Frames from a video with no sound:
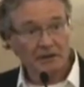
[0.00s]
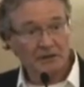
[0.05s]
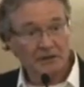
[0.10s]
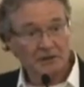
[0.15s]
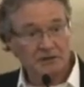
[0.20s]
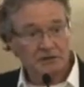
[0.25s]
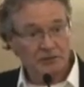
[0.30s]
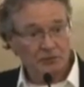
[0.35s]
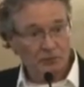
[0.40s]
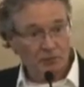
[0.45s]

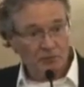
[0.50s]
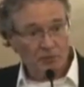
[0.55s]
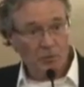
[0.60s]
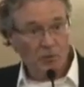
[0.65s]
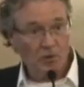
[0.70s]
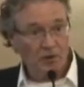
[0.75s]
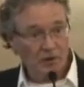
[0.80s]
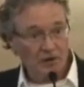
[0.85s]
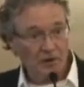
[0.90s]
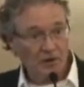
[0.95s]
This is a
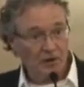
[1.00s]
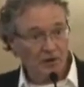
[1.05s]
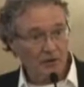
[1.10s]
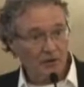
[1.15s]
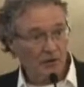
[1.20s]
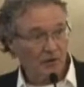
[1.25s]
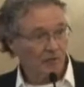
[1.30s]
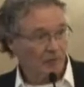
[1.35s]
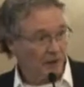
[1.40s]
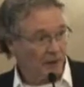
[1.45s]
report card
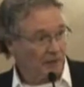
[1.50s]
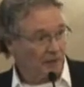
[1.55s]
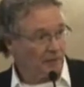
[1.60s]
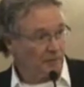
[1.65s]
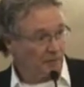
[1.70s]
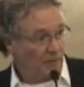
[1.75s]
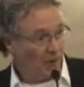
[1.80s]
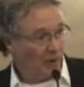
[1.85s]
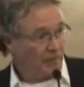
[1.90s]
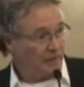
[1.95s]
of my
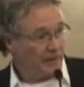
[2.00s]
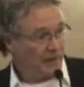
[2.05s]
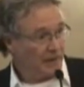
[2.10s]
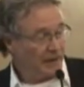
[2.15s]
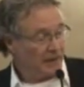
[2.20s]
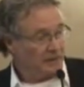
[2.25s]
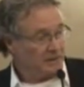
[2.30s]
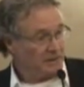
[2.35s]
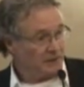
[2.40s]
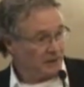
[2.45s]
department
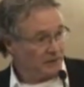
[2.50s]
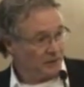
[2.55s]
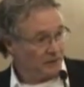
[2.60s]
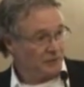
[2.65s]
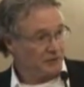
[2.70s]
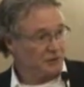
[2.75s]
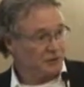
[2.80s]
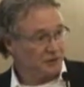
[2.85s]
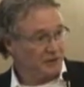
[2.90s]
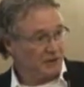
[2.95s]
heads and
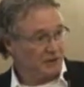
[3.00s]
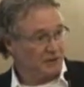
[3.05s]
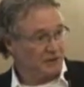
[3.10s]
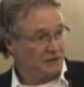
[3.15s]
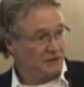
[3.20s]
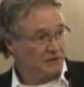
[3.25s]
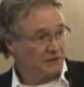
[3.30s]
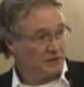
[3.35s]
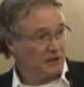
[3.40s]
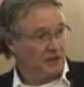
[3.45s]
division
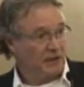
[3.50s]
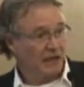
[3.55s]
heads